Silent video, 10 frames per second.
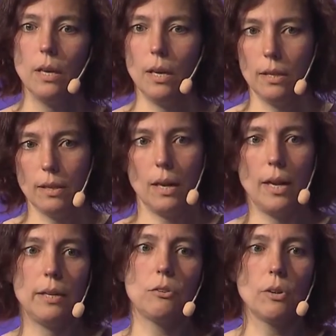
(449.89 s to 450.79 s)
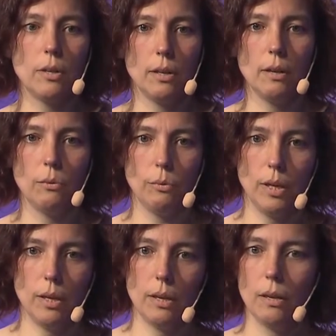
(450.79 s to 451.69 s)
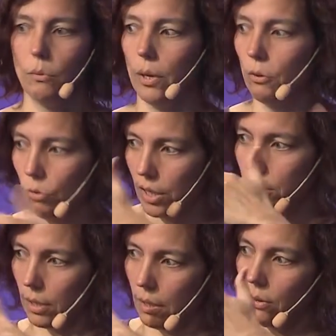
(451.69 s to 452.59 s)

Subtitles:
and then later on we crashed,